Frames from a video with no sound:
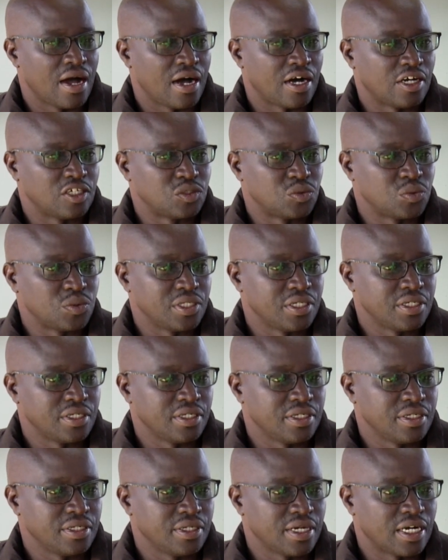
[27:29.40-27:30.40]
as
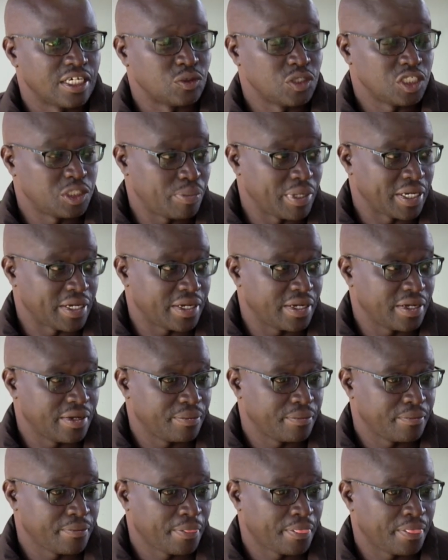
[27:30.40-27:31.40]
we speak,
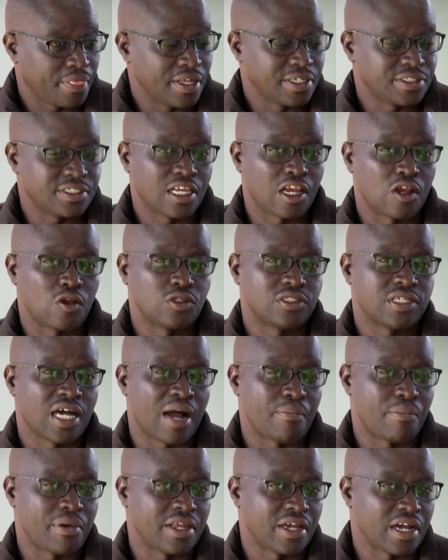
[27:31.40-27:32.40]
there's still a lot
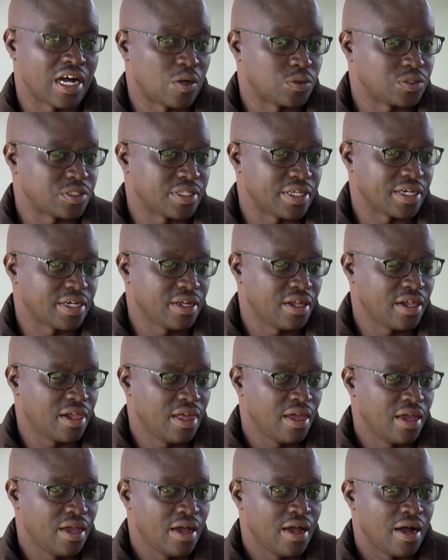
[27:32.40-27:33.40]
happening out there.
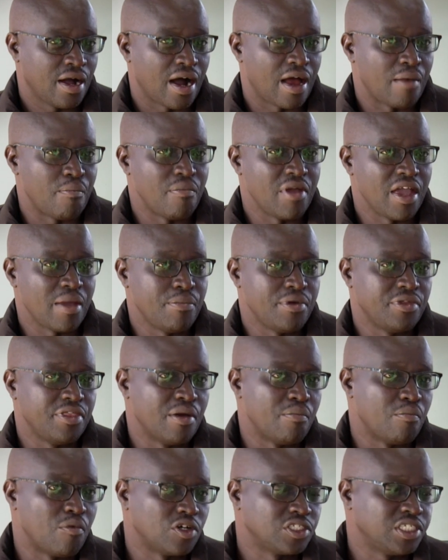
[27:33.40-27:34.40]
And maybe
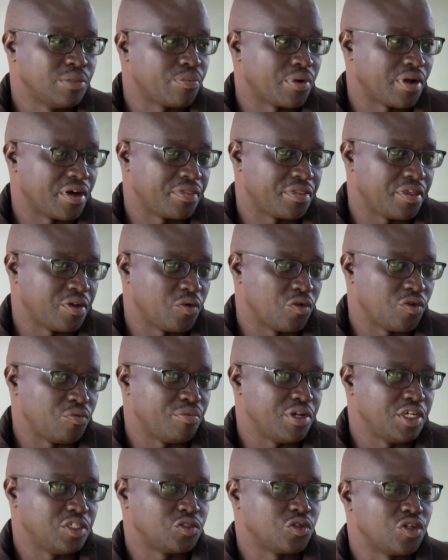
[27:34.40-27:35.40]
the most important thing would
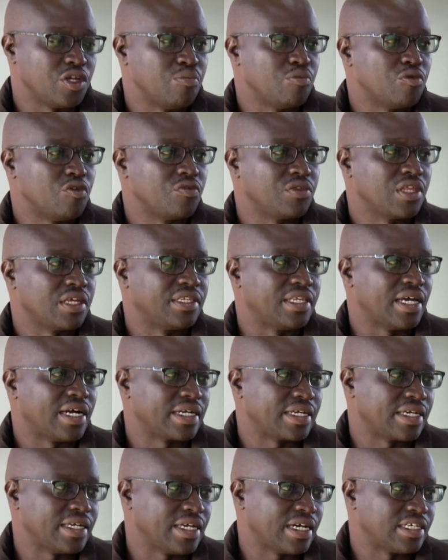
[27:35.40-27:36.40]
be to remove the
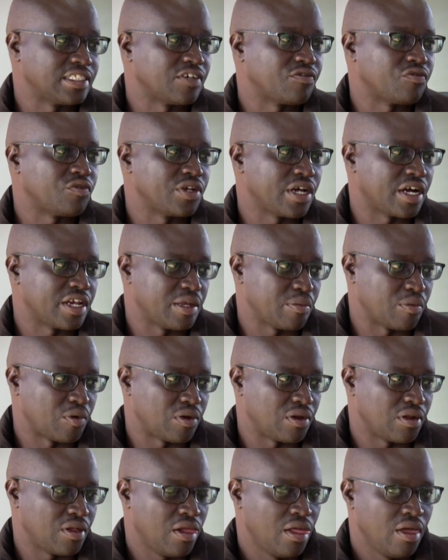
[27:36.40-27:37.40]
donkey as a food animal,
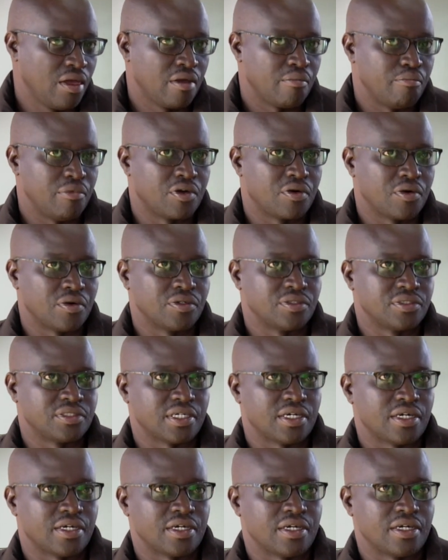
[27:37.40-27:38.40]
because
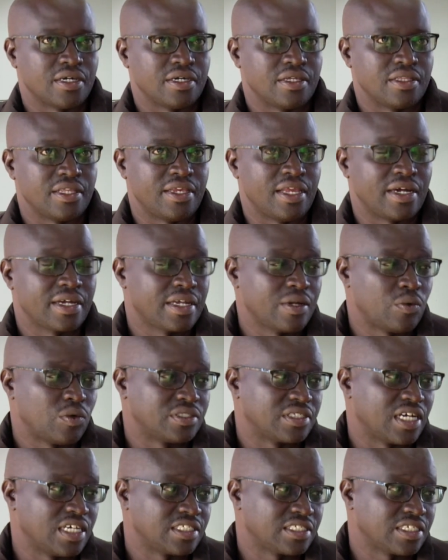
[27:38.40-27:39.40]
the donkey
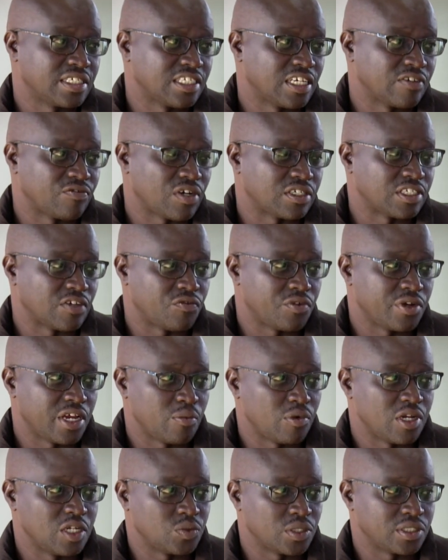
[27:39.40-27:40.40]
was considered as a food
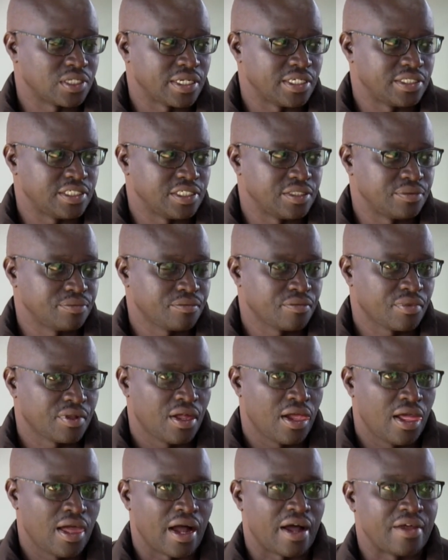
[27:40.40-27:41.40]
animal in 2019.
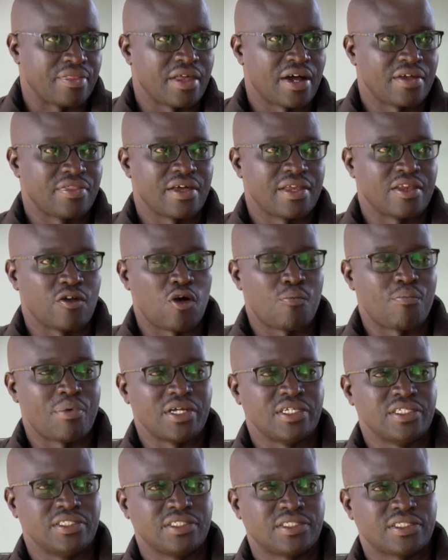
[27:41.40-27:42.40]
And that then
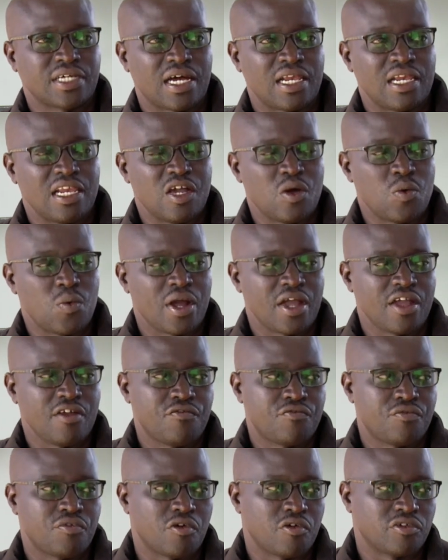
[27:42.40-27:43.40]
opens a leeway
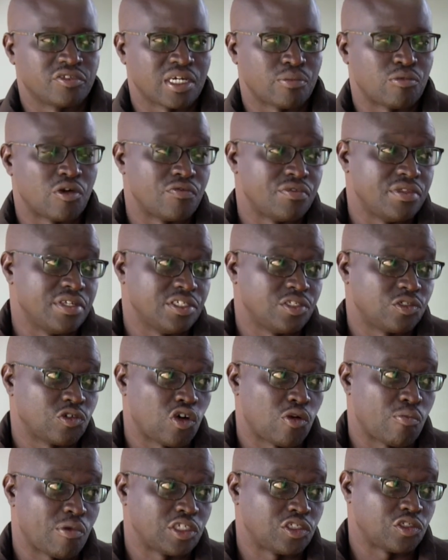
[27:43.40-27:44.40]
for some of these
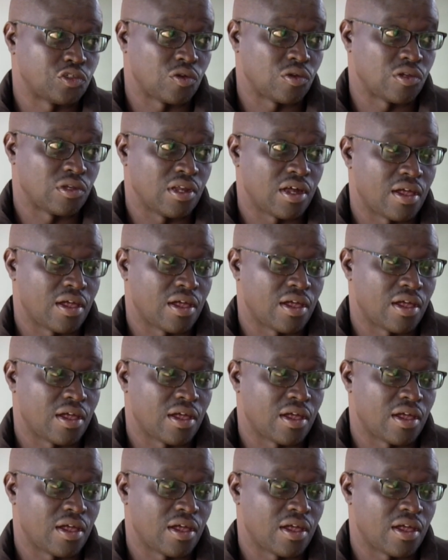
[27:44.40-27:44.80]
commercial